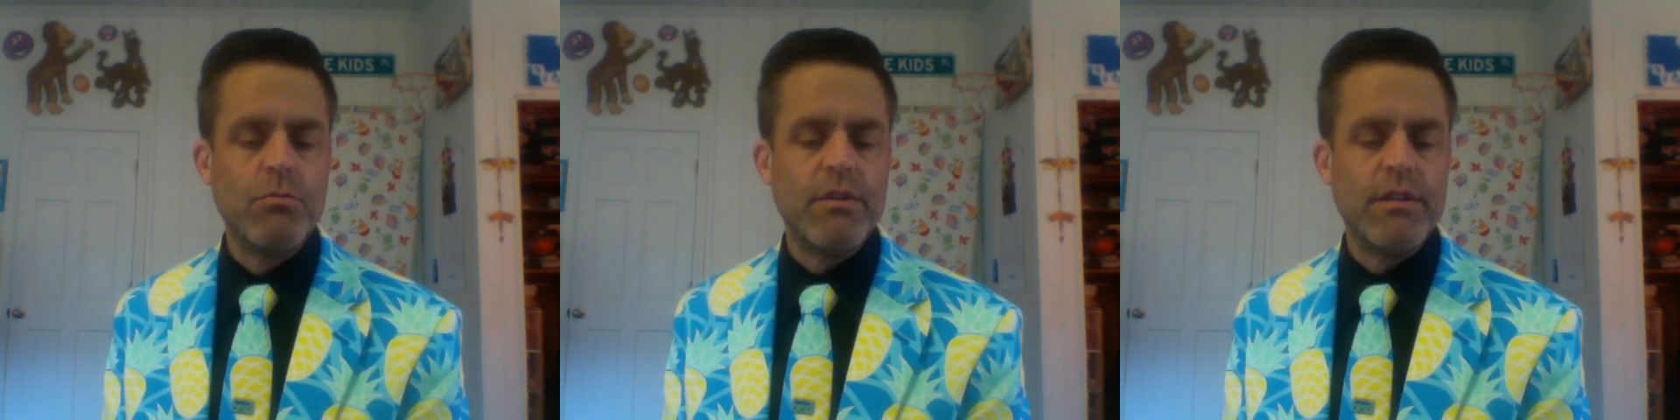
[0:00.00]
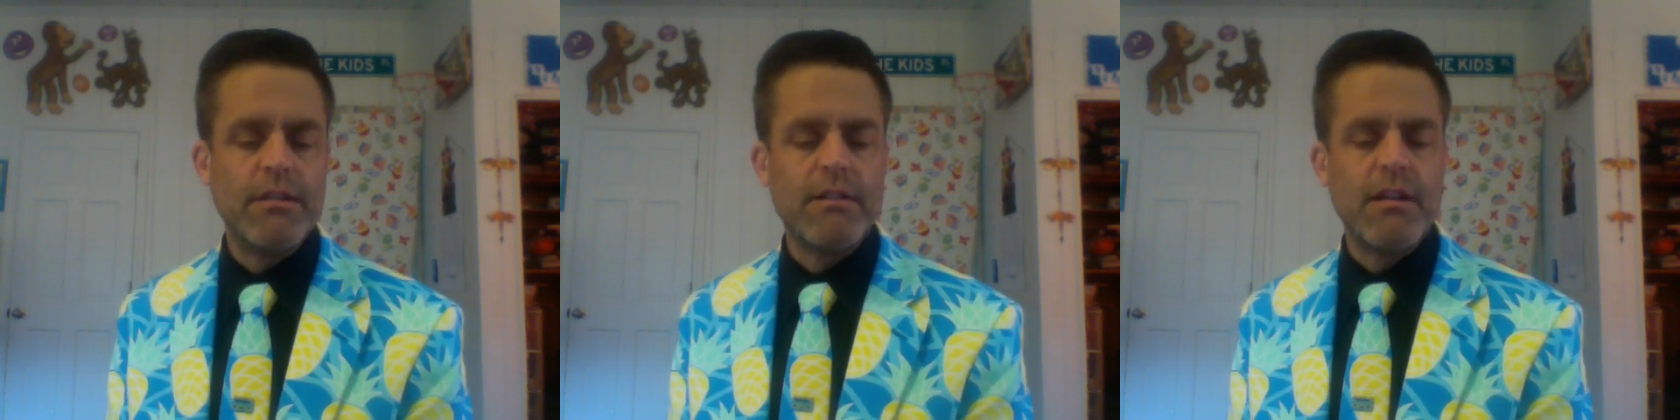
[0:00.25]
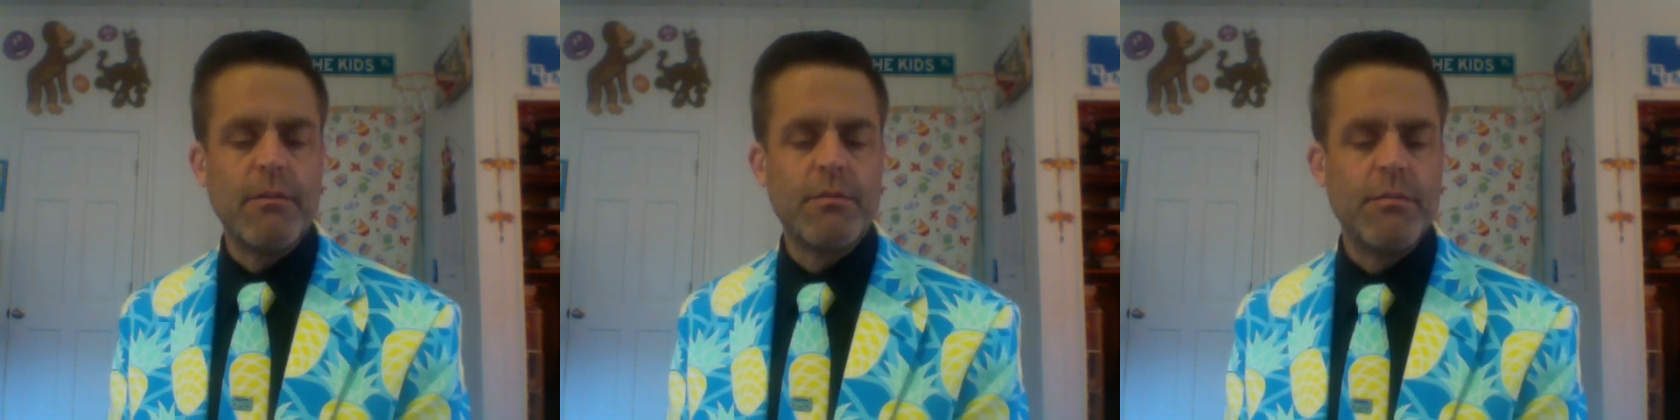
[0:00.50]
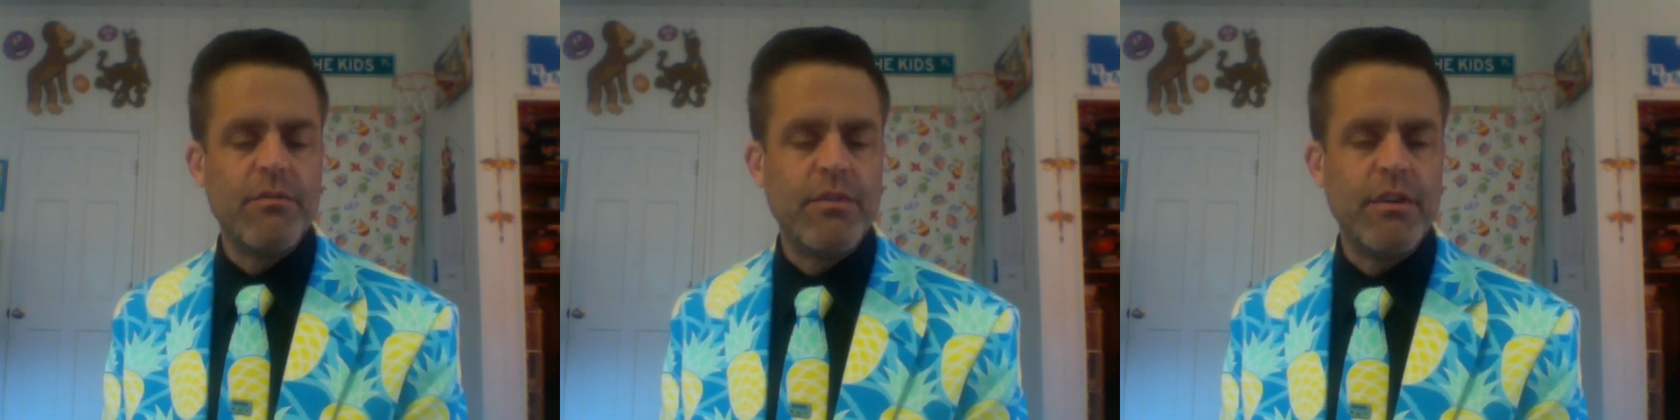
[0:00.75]
breeze helps
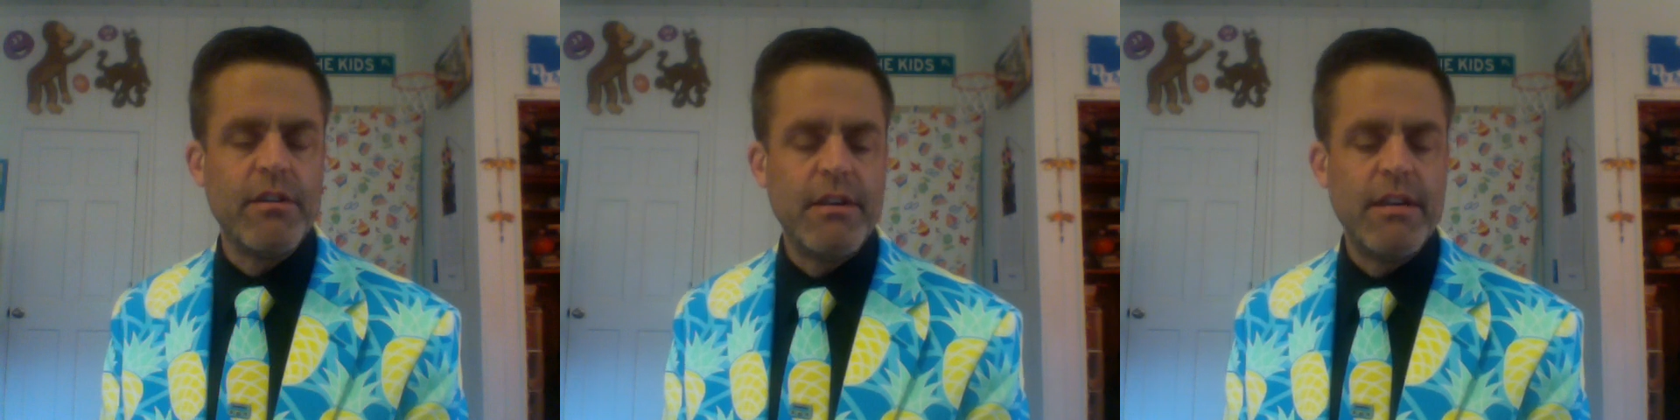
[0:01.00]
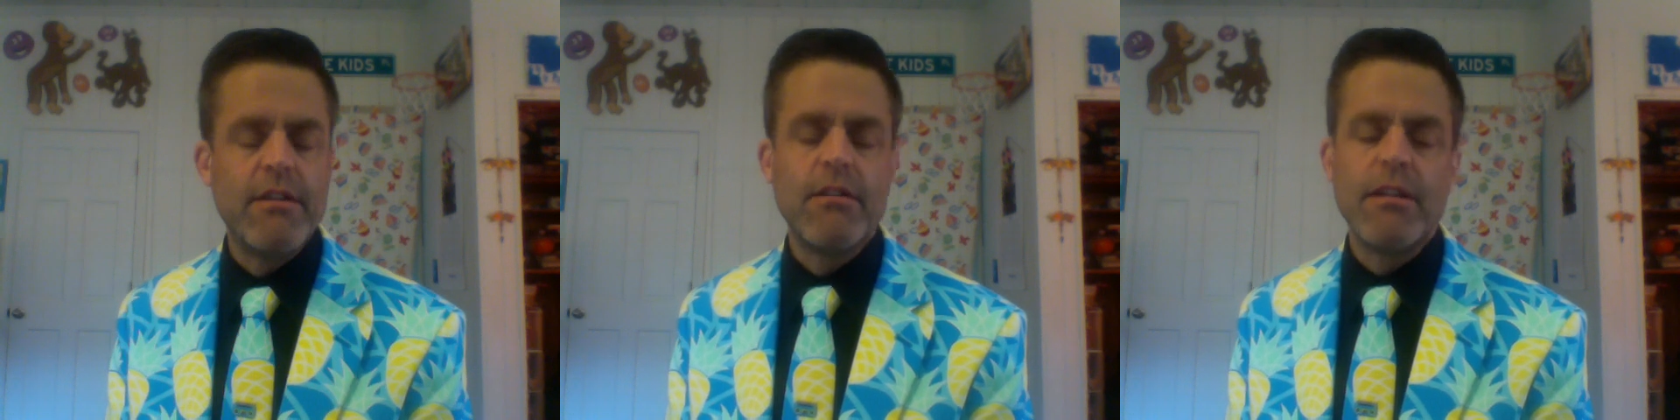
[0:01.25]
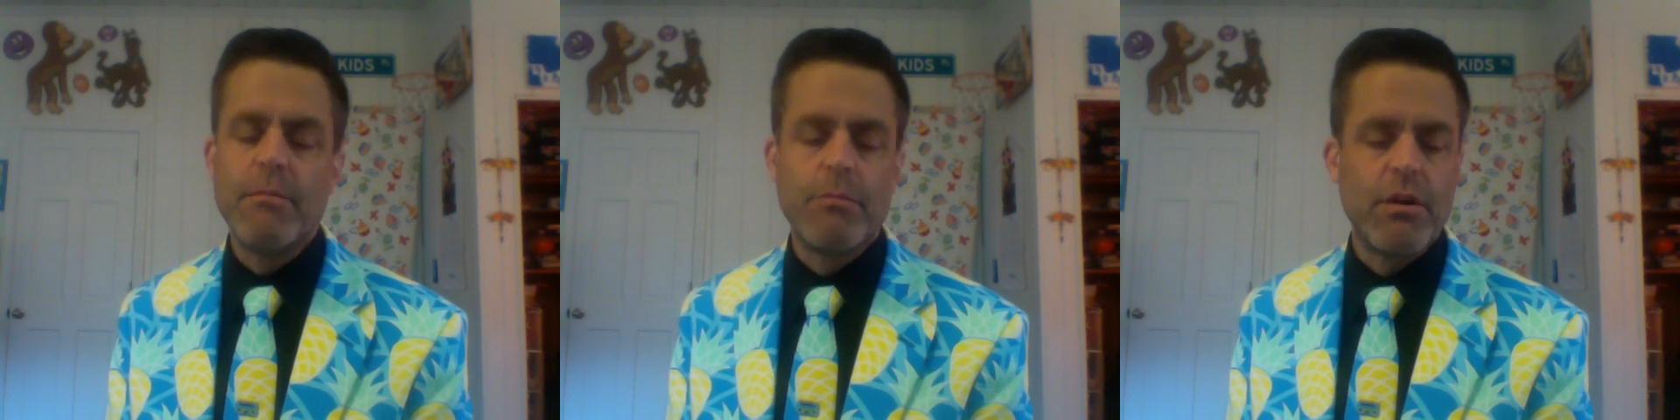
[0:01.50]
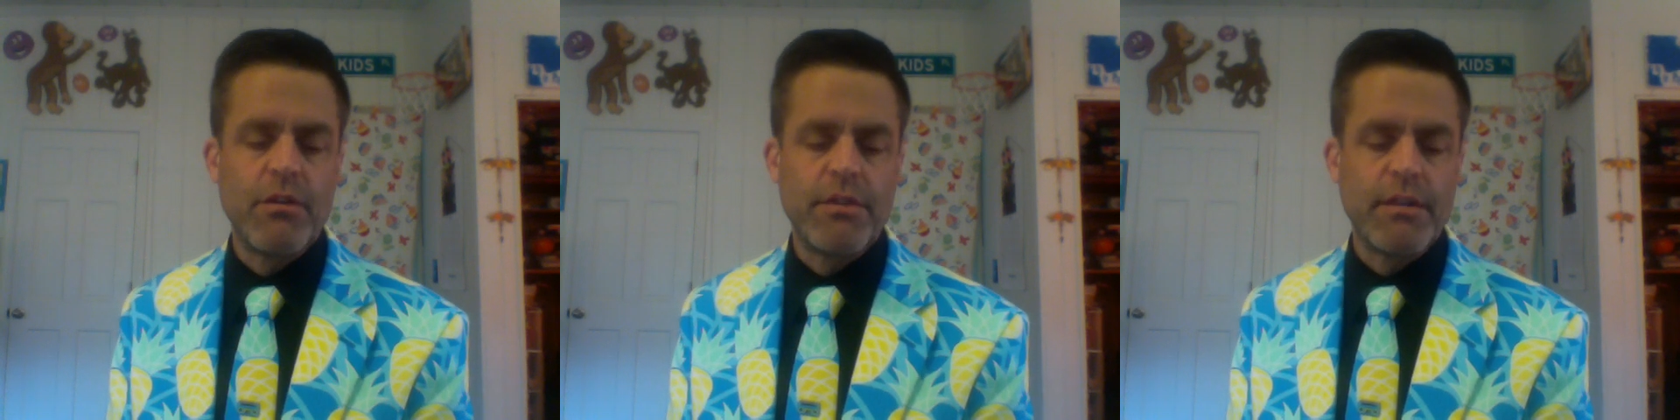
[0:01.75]
me feel nearly
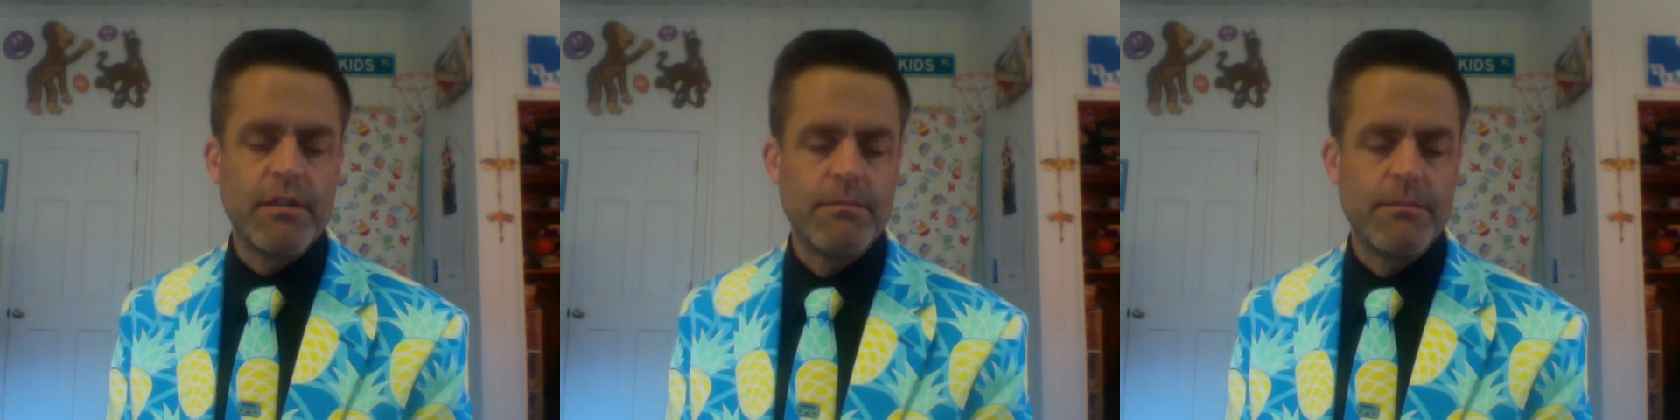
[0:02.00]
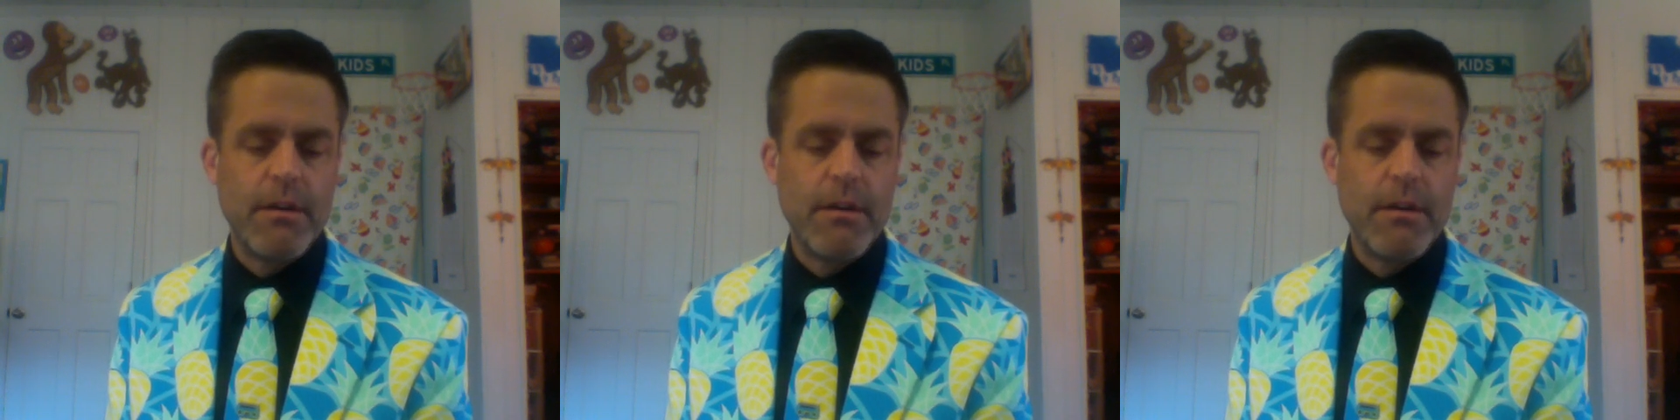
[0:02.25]
perfect.